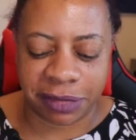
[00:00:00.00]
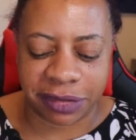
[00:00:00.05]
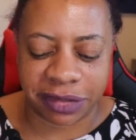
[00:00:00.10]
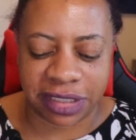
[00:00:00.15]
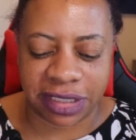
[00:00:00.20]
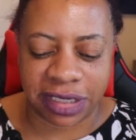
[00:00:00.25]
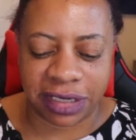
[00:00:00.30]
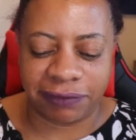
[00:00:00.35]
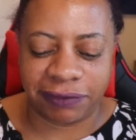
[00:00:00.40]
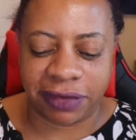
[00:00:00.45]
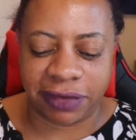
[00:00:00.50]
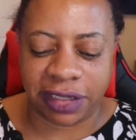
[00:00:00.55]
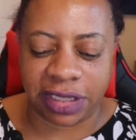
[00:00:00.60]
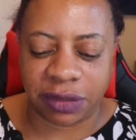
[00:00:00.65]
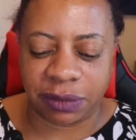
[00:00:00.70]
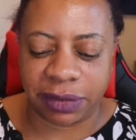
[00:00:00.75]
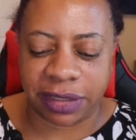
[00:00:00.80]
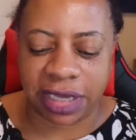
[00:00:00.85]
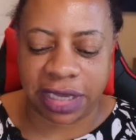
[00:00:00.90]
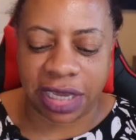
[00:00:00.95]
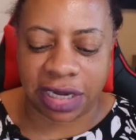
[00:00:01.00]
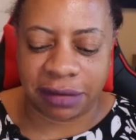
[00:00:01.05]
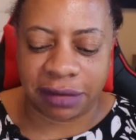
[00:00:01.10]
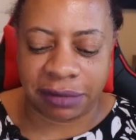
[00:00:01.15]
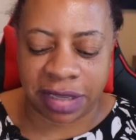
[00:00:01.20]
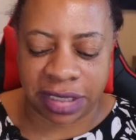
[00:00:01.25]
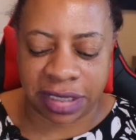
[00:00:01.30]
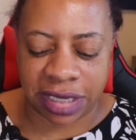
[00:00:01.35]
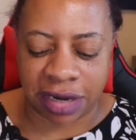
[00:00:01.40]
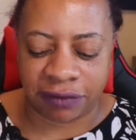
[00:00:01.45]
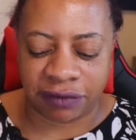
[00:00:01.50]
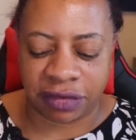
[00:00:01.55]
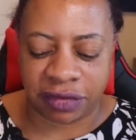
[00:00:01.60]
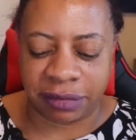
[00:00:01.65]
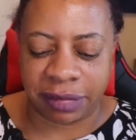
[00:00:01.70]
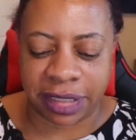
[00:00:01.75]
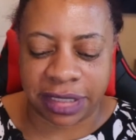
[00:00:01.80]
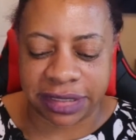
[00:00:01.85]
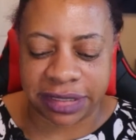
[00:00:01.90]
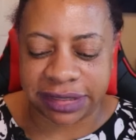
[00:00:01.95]
But then I feel like we kind of make
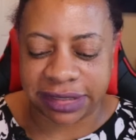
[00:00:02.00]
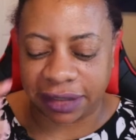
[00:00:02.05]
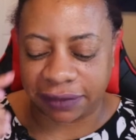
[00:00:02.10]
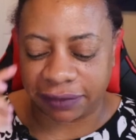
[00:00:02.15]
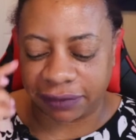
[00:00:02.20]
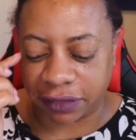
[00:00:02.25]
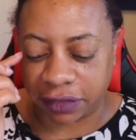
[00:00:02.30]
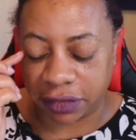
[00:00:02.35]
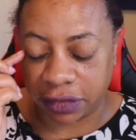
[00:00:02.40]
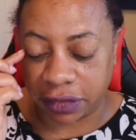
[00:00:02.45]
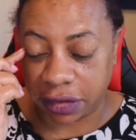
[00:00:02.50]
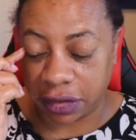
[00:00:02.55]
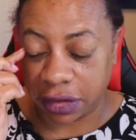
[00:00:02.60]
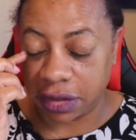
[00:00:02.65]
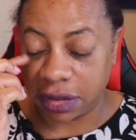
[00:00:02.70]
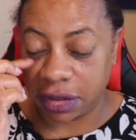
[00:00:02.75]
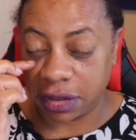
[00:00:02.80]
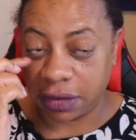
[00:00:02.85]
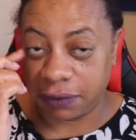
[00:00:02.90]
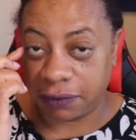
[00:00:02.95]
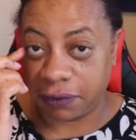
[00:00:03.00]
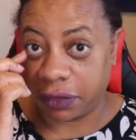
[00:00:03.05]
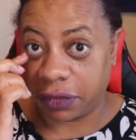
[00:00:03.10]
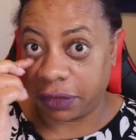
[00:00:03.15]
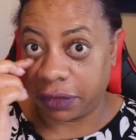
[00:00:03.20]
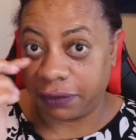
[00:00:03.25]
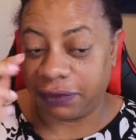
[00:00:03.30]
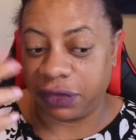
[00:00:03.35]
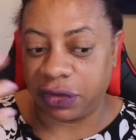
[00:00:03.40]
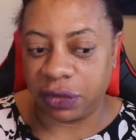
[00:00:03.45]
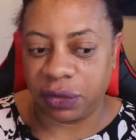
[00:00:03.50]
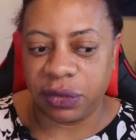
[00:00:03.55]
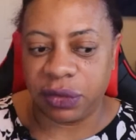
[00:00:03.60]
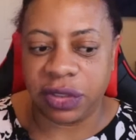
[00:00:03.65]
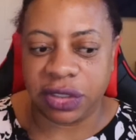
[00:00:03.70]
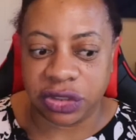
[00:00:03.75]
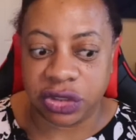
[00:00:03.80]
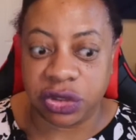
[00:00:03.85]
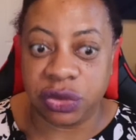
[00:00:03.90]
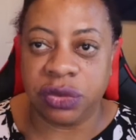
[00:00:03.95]
everybody suffer for the few
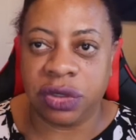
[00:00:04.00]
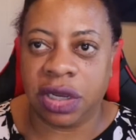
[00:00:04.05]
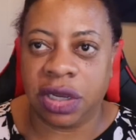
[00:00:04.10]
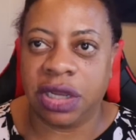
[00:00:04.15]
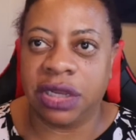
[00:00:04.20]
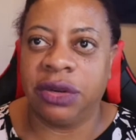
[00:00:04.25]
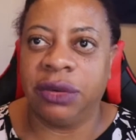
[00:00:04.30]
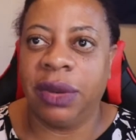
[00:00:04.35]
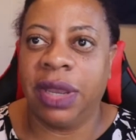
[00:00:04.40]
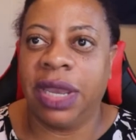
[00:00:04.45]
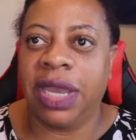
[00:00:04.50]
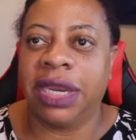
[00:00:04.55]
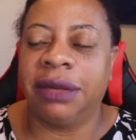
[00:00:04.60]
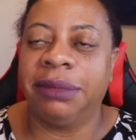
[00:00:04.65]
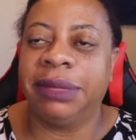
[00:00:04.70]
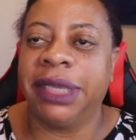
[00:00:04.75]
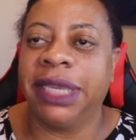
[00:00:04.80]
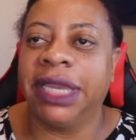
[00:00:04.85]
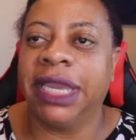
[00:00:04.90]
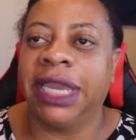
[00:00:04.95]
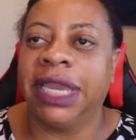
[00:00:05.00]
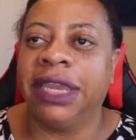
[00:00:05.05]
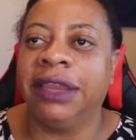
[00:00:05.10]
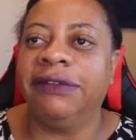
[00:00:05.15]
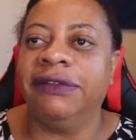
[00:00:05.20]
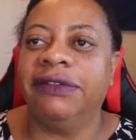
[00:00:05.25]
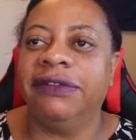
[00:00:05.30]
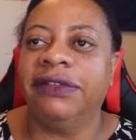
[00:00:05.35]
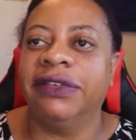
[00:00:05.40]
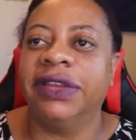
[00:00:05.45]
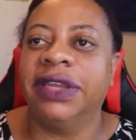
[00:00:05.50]
that do not know how to behave.